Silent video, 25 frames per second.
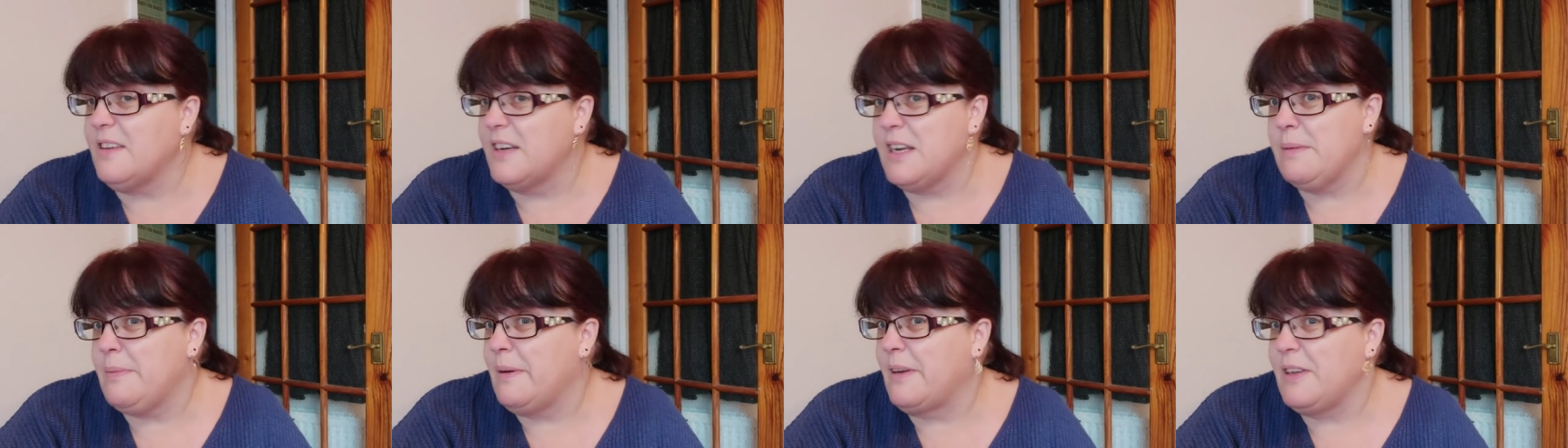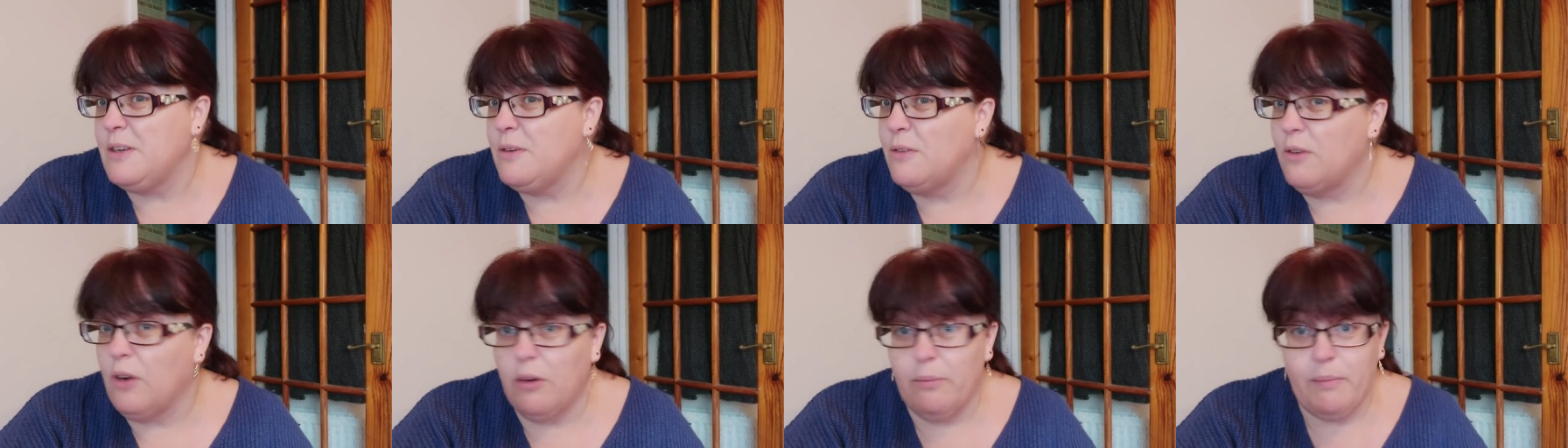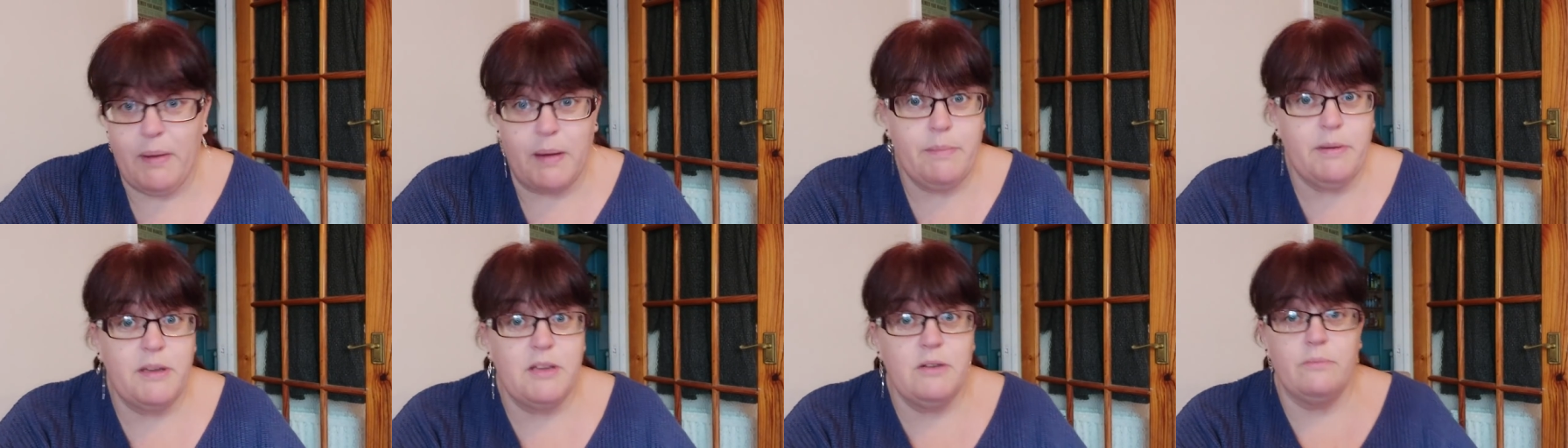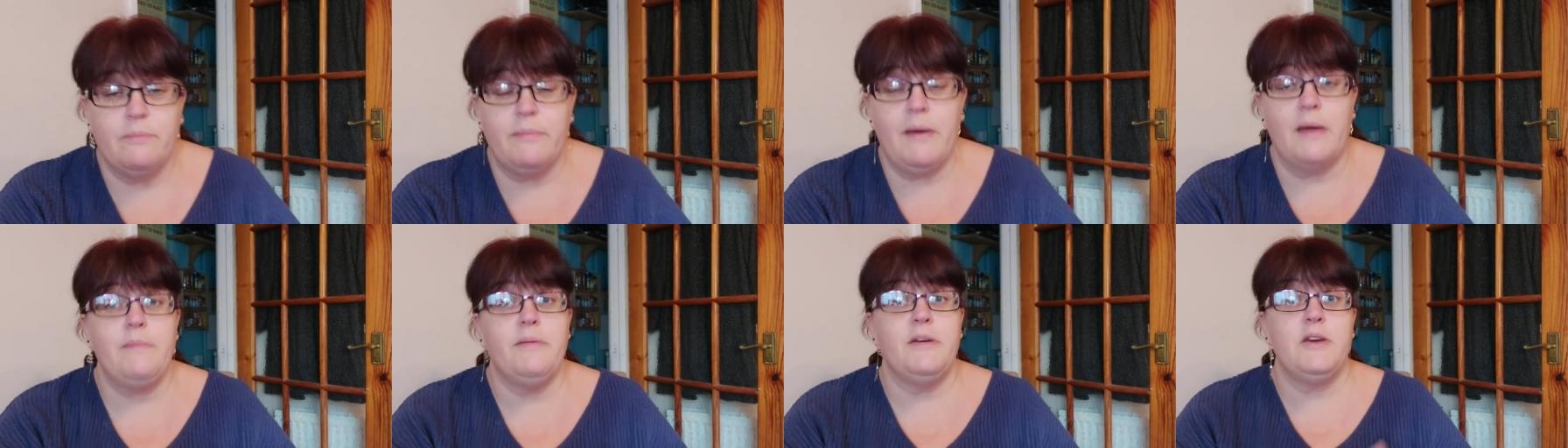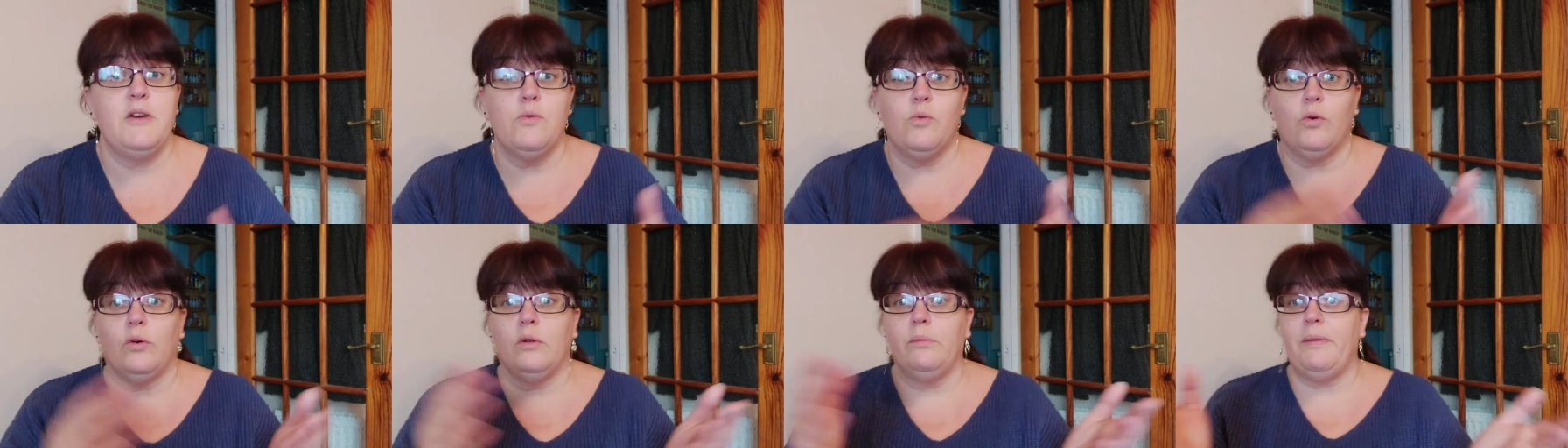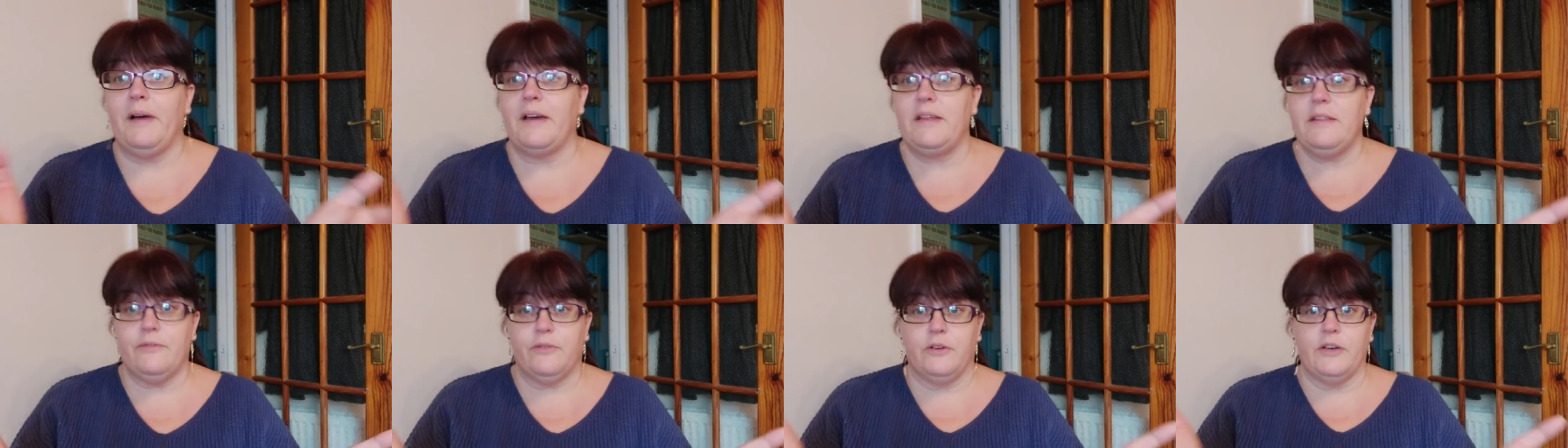I don't know about you lot. Maybe you all
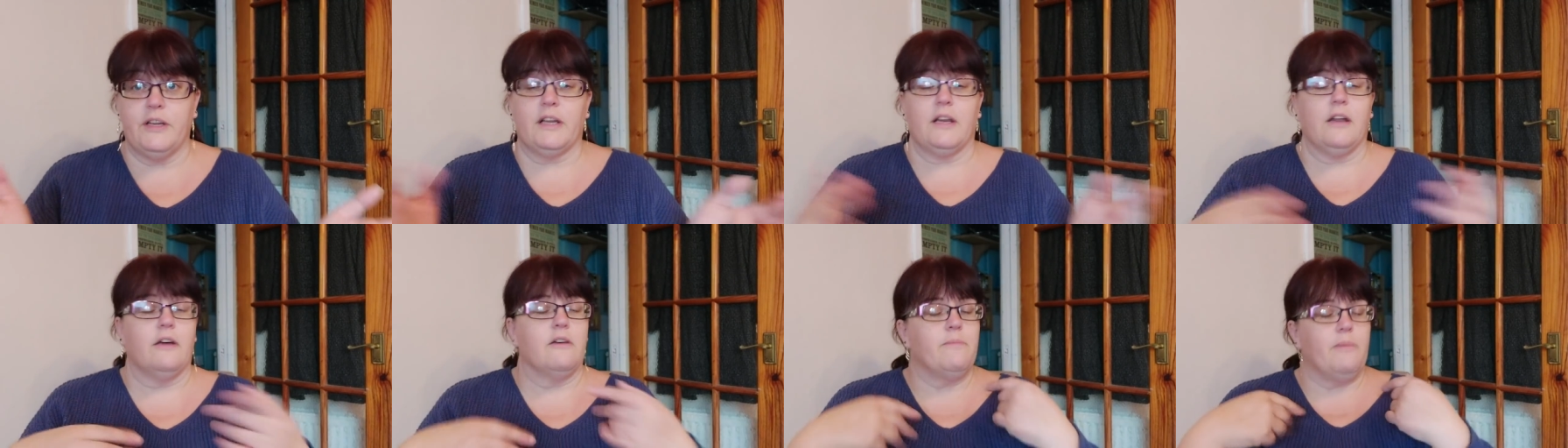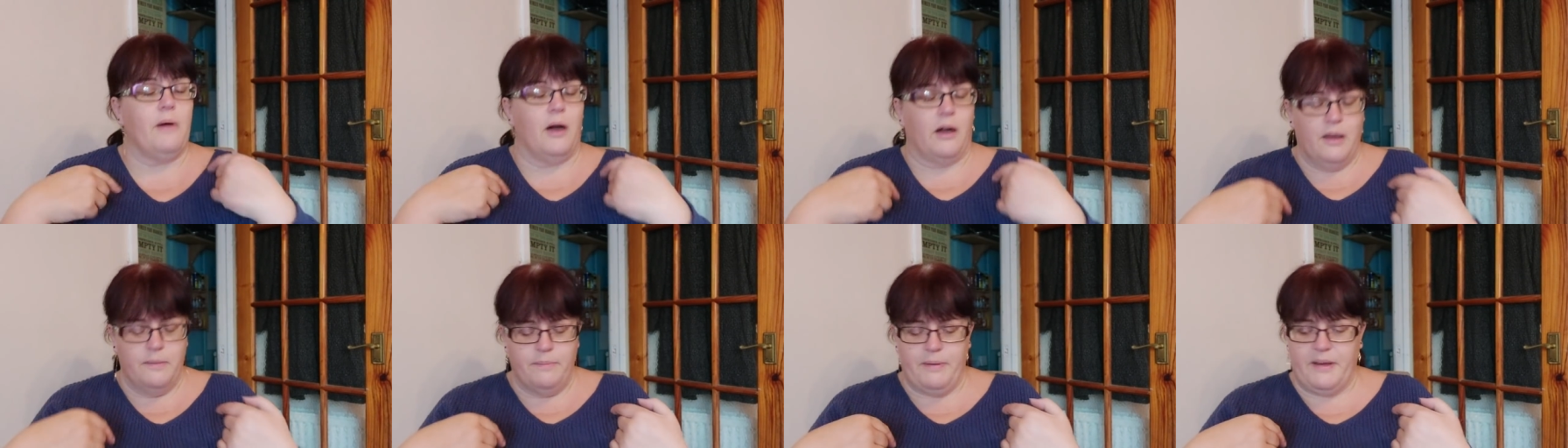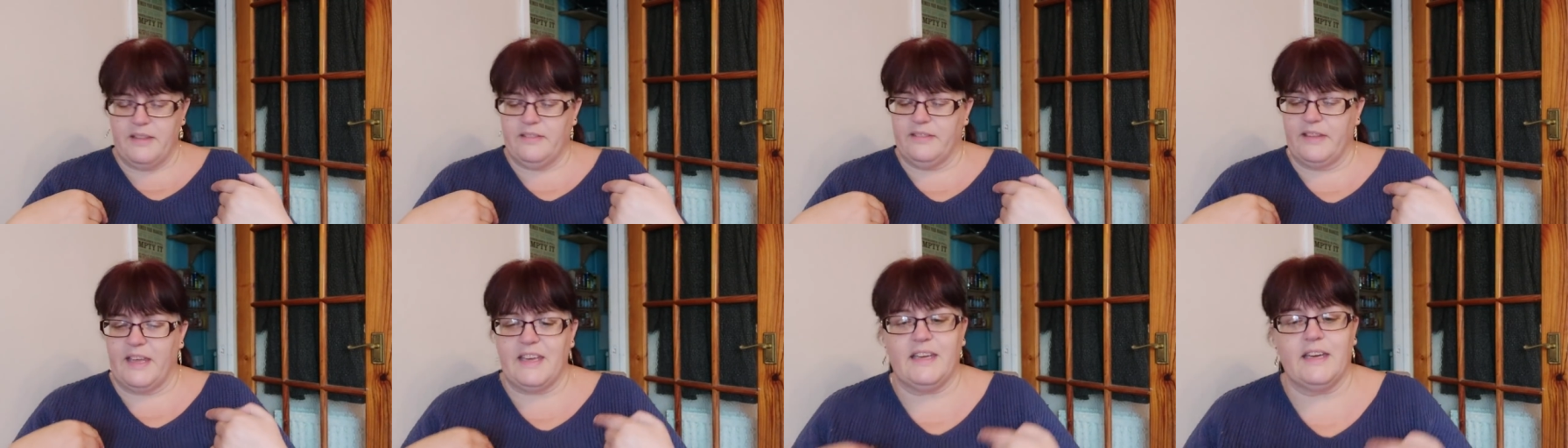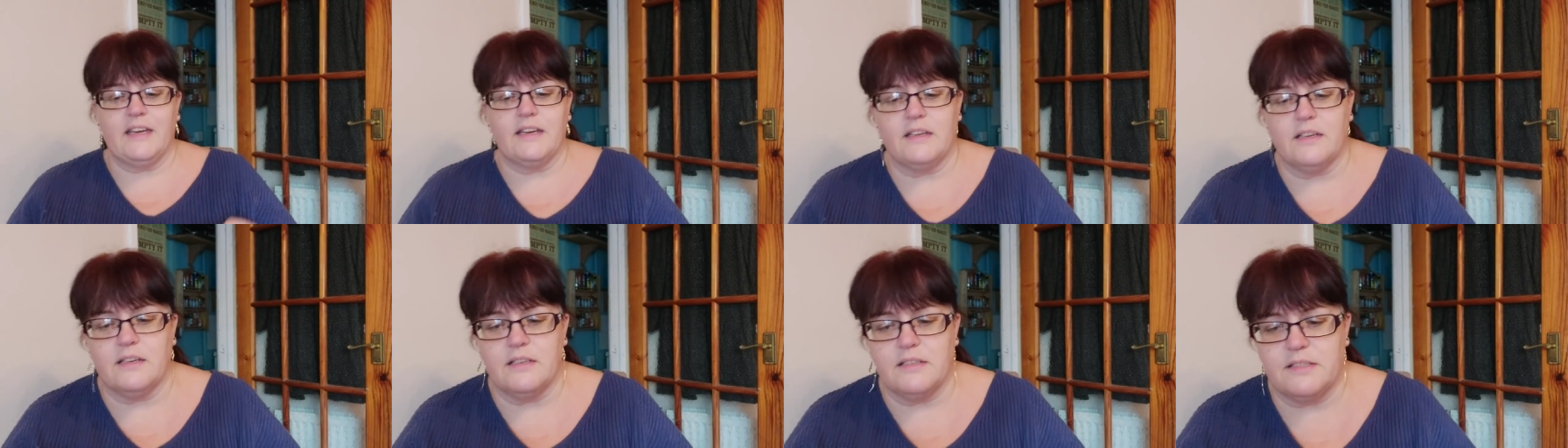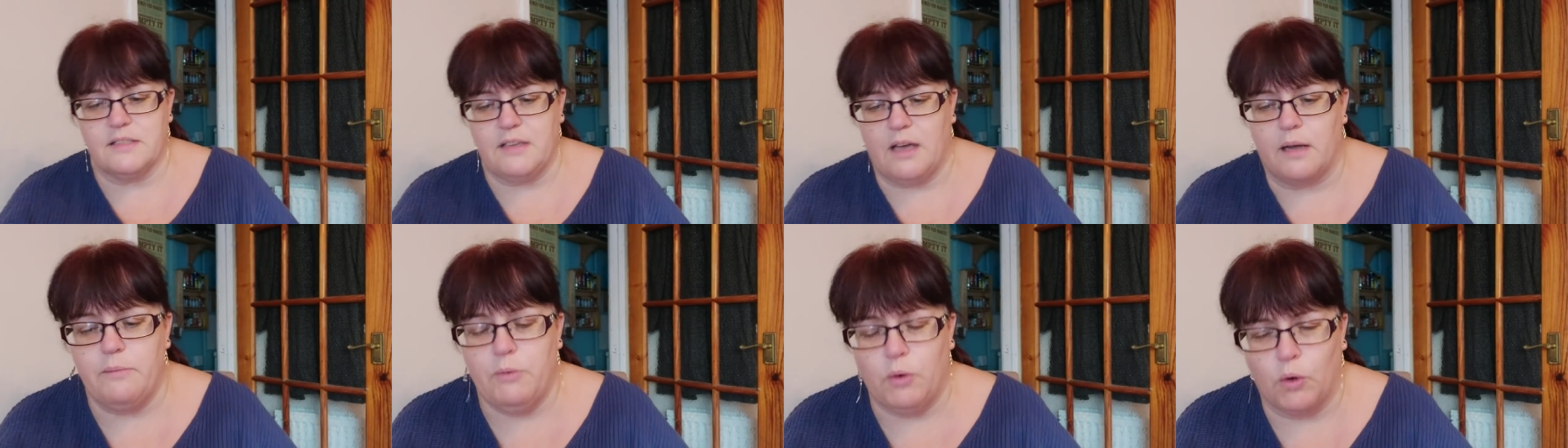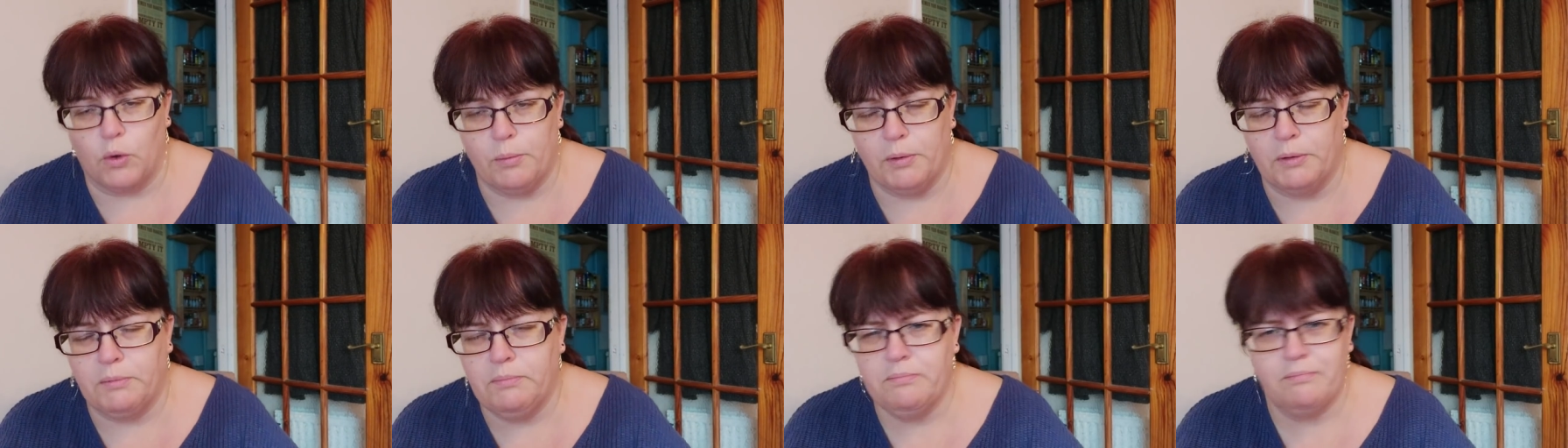bathe fully clothed, but I bathe naked because I'm
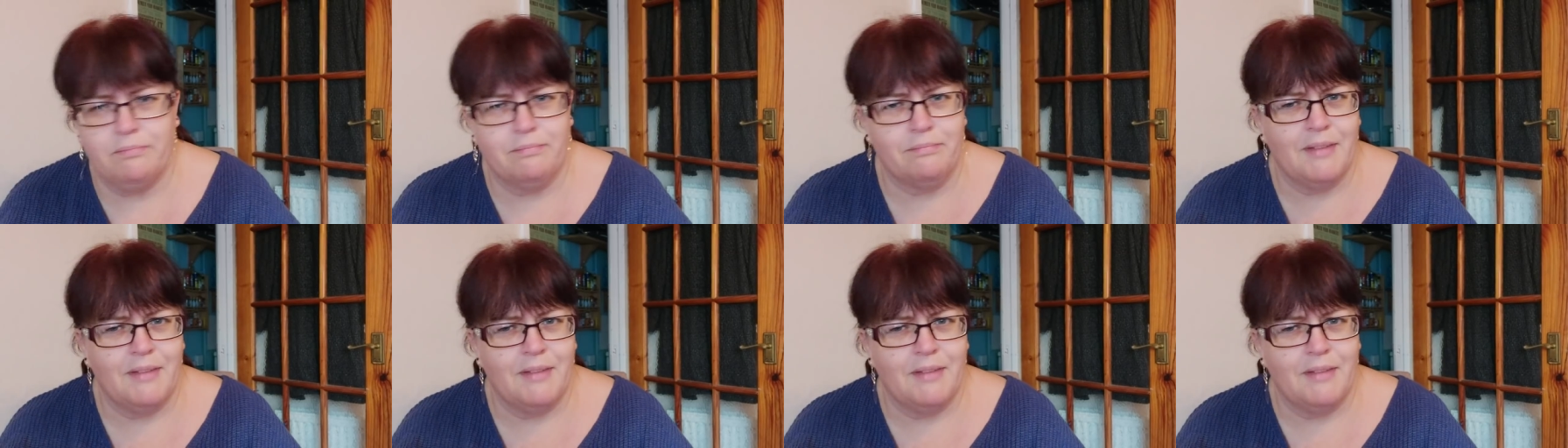normal.